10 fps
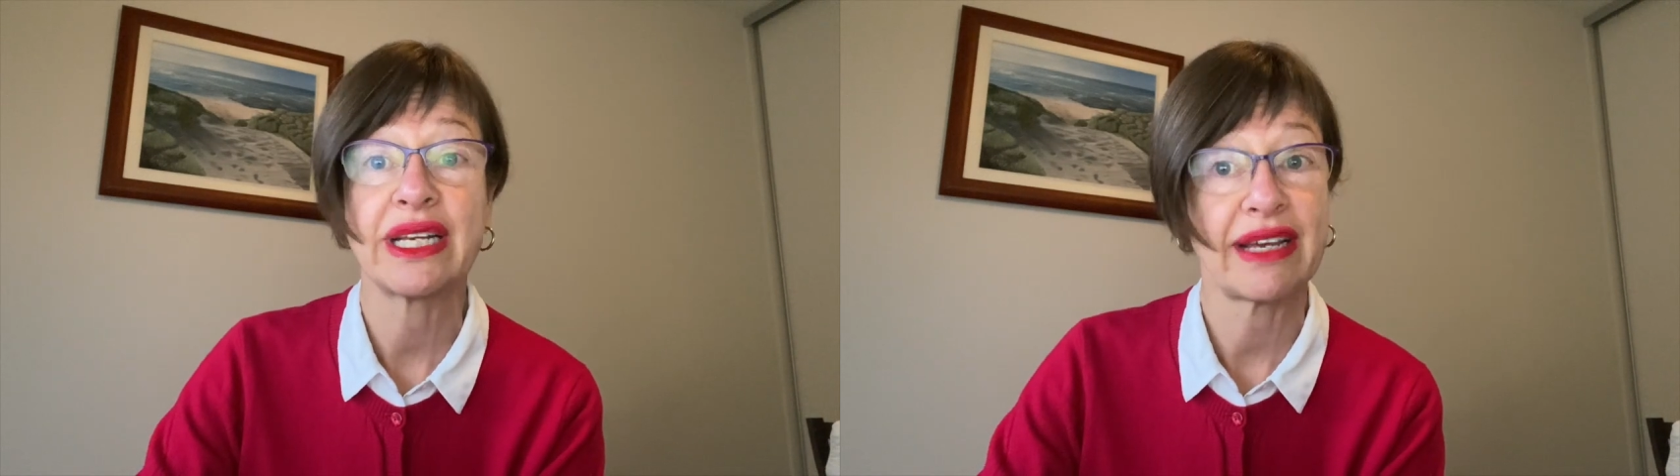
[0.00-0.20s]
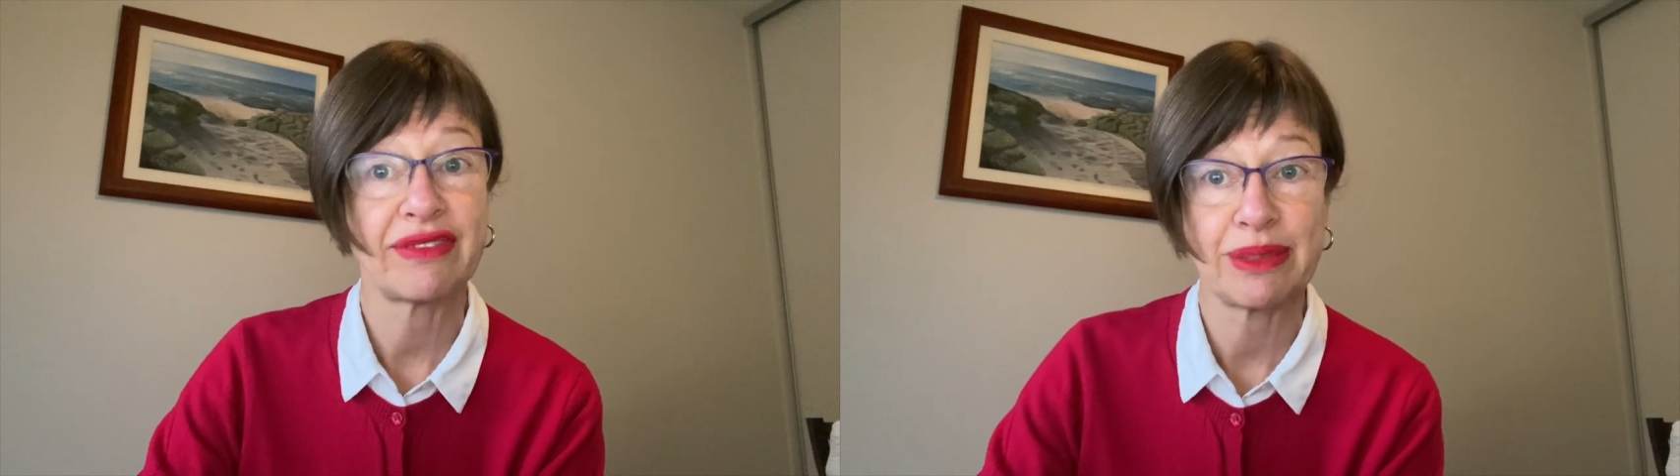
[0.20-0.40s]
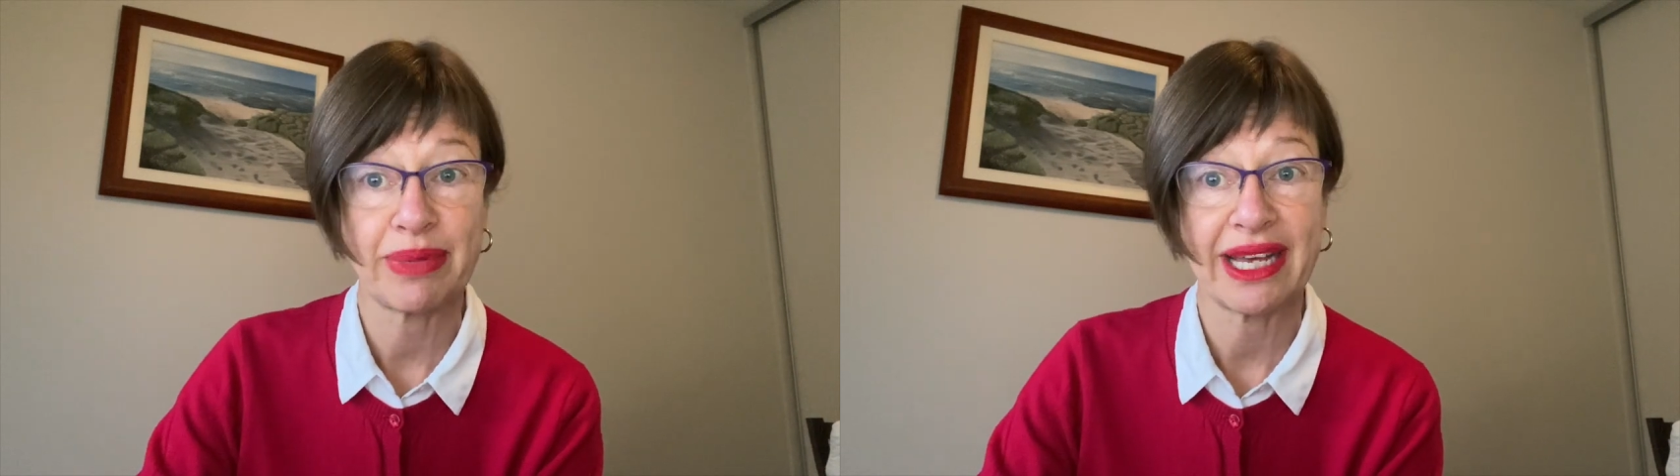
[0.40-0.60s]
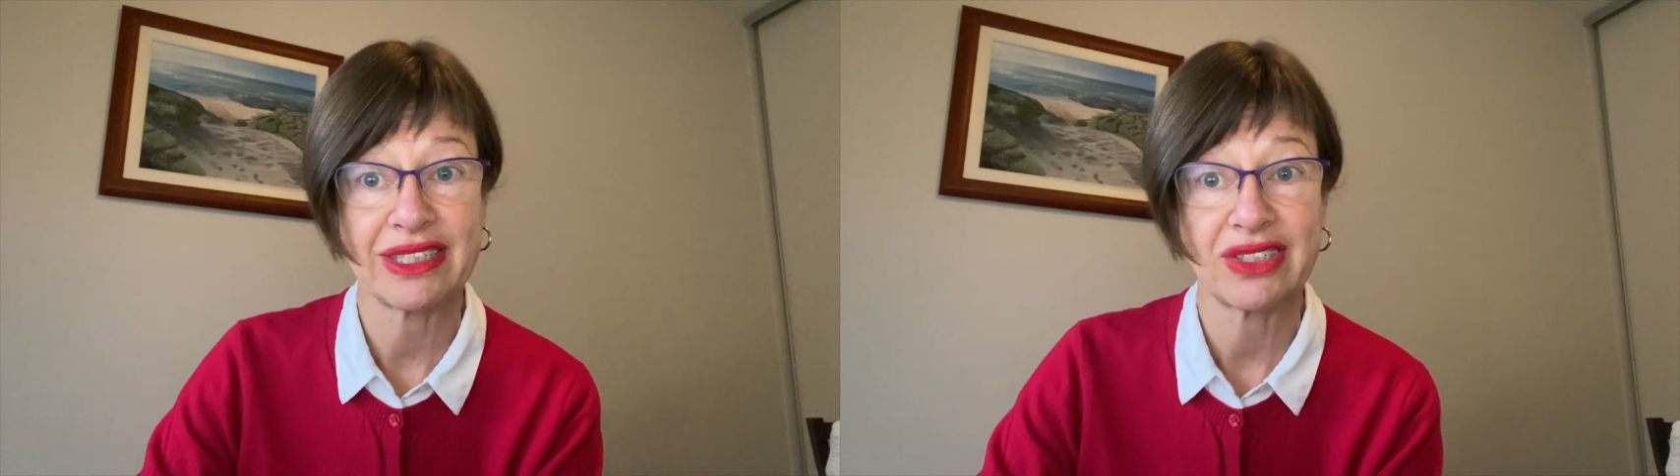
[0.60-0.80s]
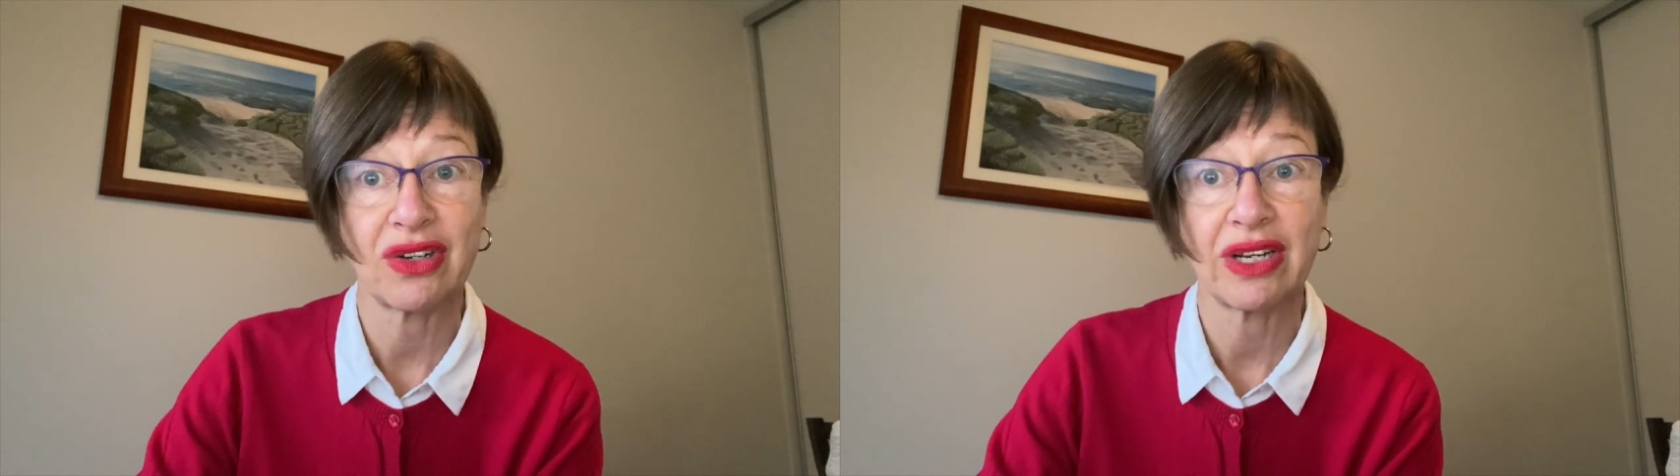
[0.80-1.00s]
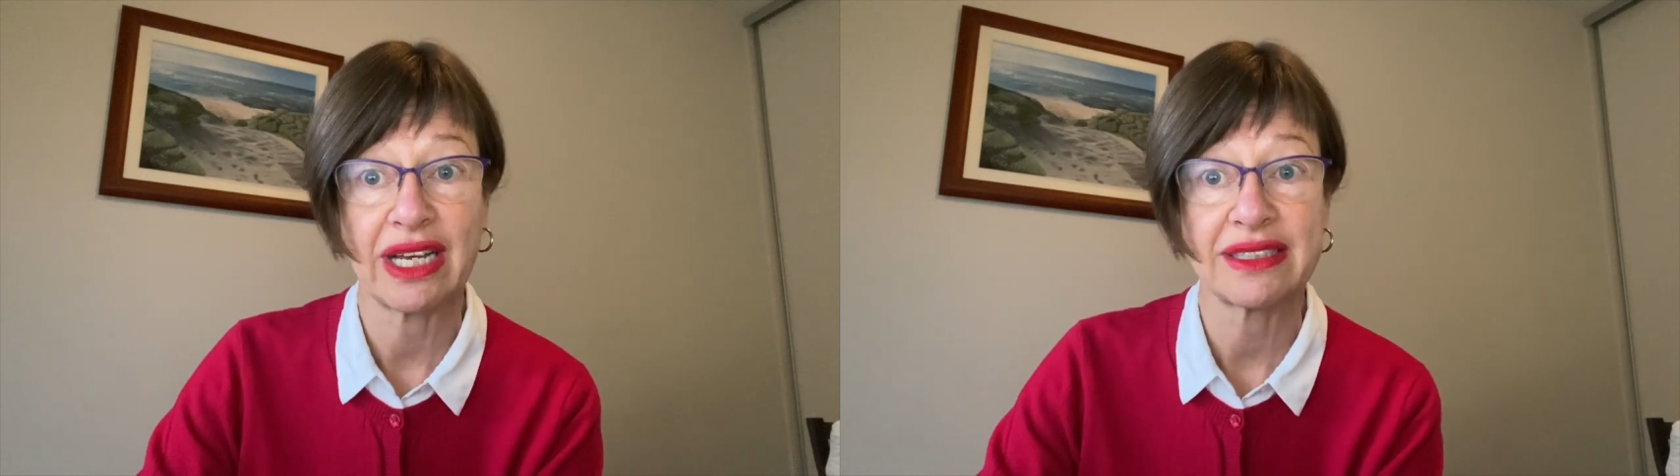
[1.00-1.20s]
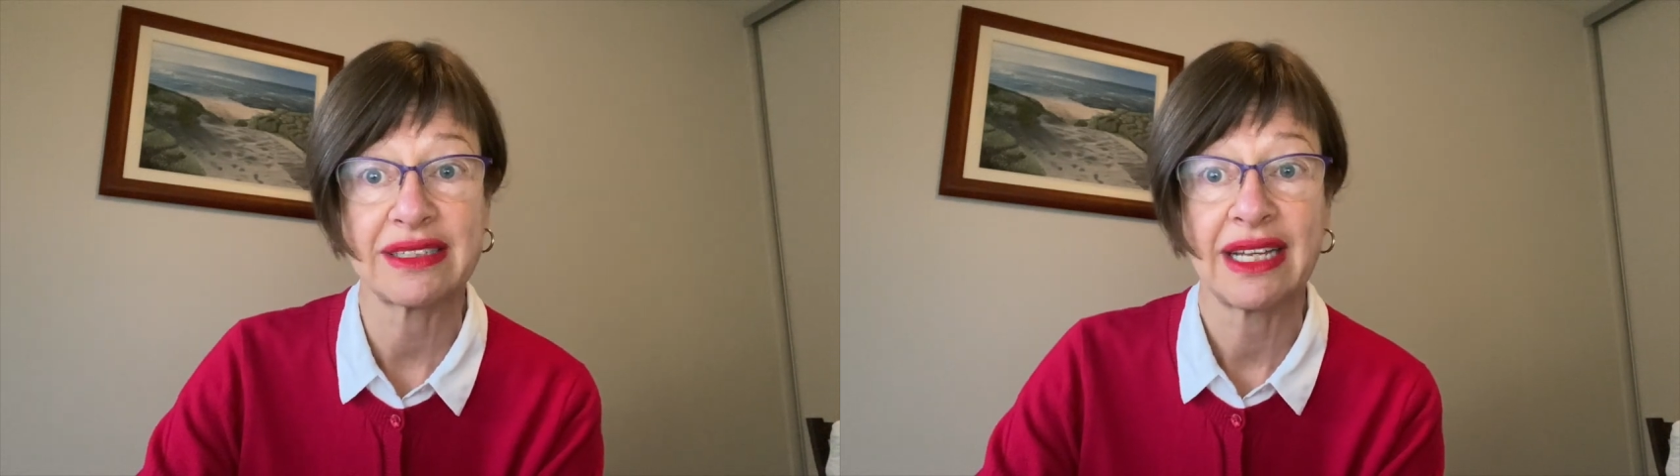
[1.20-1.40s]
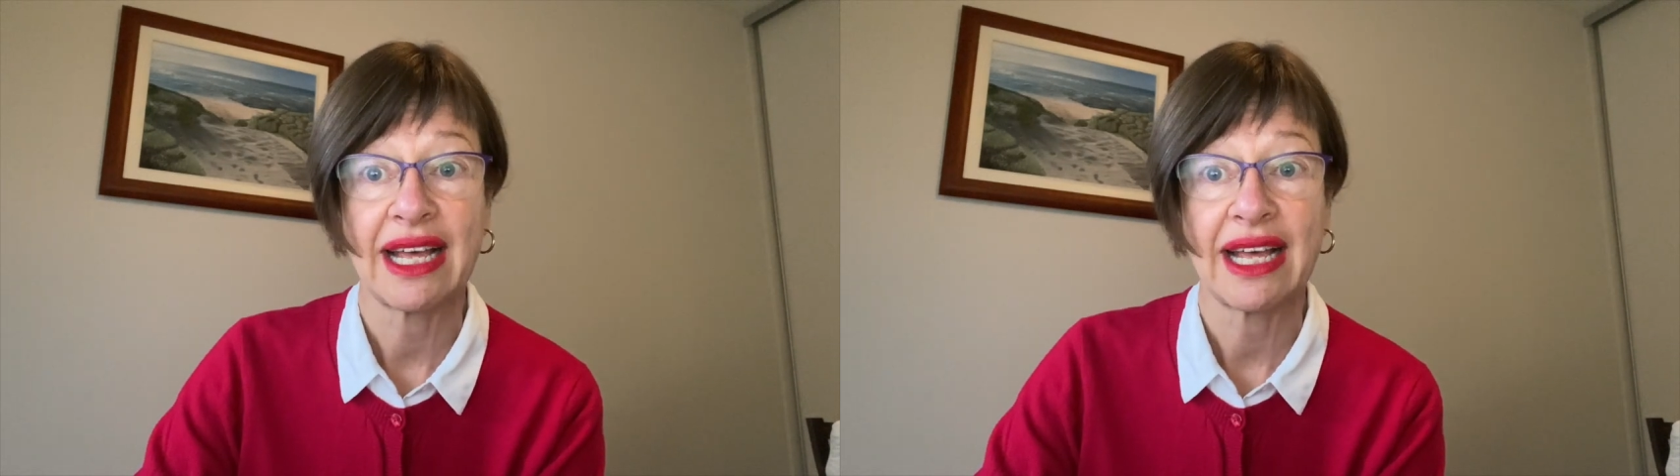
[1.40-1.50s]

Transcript: have an impact on us